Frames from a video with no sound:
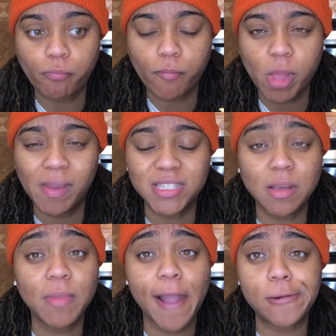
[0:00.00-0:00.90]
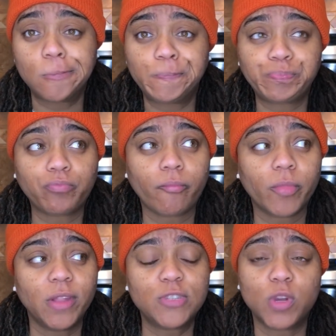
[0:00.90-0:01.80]
Because I'm like,
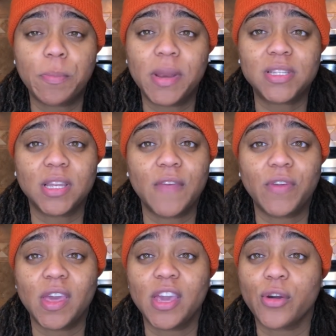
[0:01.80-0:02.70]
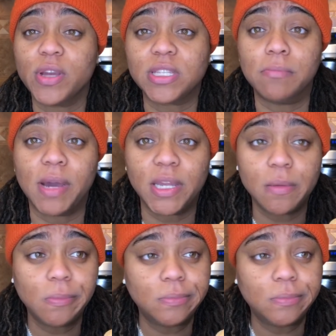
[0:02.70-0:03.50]
this would have been a significant increase in money.